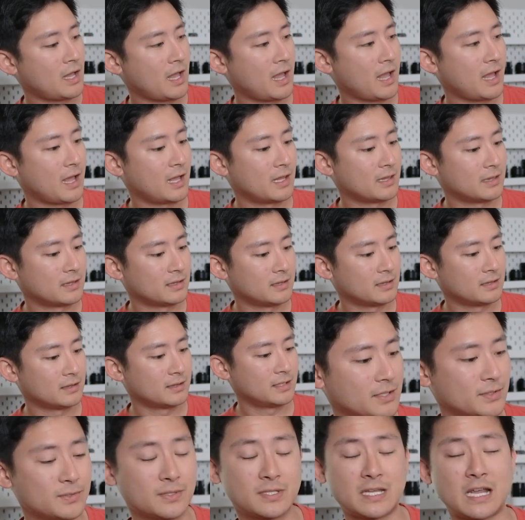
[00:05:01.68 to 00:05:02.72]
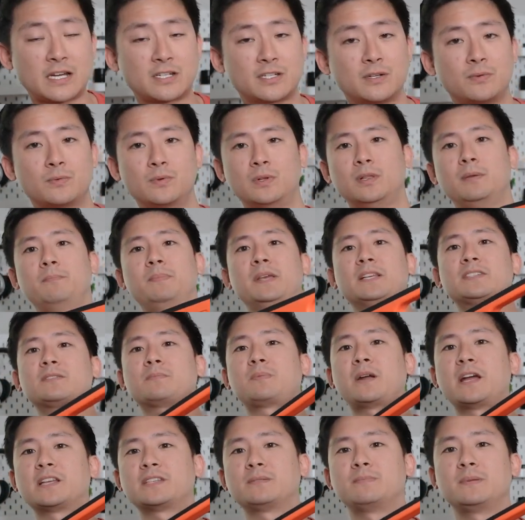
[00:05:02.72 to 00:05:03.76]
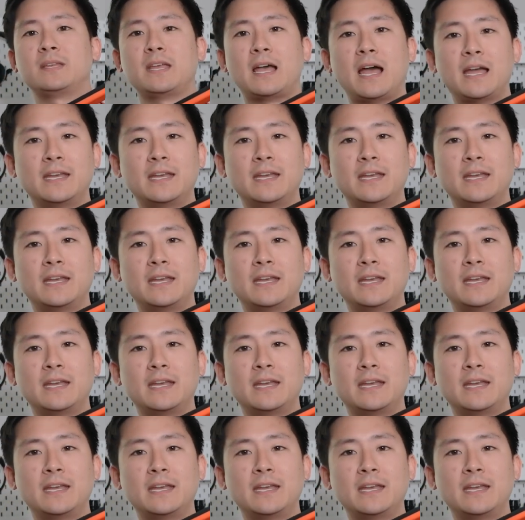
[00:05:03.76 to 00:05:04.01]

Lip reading: And this is actually a really big surprise to me.